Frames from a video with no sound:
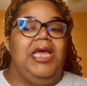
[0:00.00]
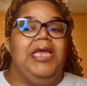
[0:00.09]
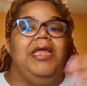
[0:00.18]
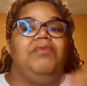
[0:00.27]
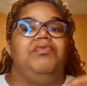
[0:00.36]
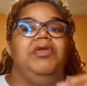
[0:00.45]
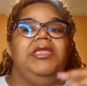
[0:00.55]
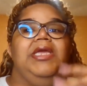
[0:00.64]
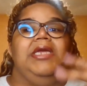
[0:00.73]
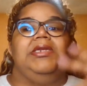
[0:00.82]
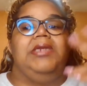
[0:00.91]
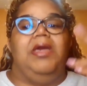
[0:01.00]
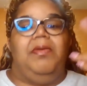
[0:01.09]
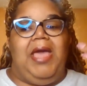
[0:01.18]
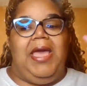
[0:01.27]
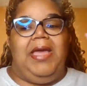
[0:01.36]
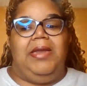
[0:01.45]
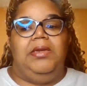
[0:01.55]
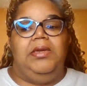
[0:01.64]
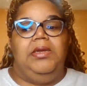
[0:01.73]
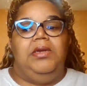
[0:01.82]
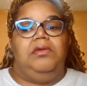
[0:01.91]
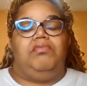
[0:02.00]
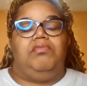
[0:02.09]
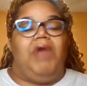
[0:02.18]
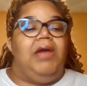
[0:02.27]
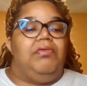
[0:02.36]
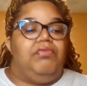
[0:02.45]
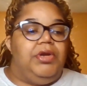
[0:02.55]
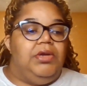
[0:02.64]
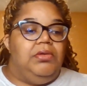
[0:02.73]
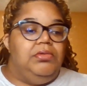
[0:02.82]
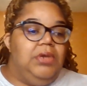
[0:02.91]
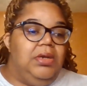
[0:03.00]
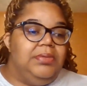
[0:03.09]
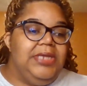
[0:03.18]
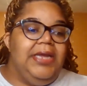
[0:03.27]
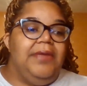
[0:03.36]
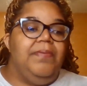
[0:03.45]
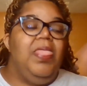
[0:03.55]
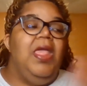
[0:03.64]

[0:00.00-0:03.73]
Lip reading: and they really ended up at Rod and Reel. You know what I'm saying?